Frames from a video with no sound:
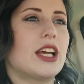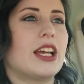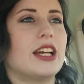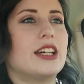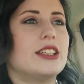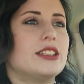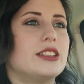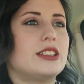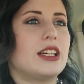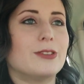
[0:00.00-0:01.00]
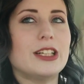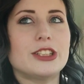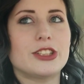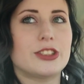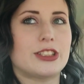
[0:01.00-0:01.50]
and the
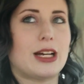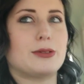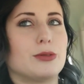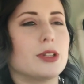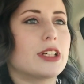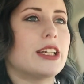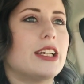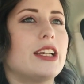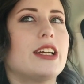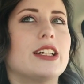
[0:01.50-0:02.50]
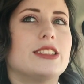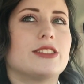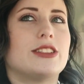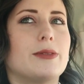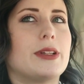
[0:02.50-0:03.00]
register stops working because
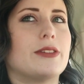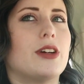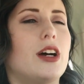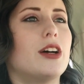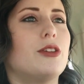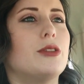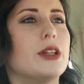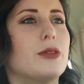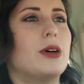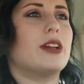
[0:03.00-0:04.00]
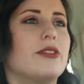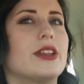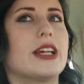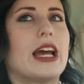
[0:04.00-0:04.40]
there's something wrong with one of the